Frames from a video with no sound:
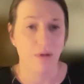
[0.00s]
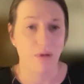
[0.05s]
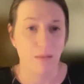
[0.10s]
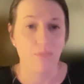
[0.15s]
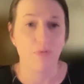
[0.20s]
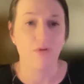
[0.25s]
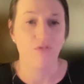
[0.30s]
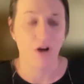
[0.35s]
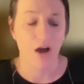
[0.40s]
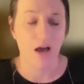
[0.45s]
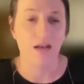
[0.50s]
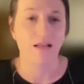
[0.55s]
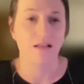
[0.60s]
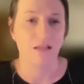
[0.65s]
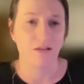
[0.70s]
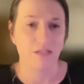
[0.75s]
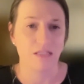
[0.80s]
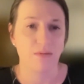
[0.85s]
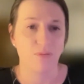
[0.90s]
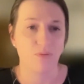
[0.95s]
and providing
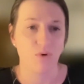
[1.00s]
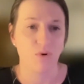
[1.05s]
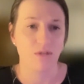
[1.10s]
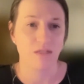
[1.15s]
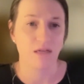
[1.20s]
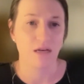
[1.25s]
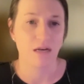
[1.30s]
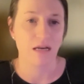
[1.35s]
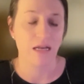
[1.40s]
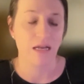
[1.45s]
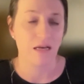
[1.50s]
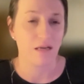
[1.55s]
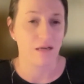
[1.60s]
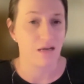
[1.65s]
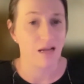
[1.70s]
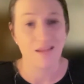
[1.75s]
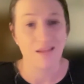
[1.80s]
the supports that are needed.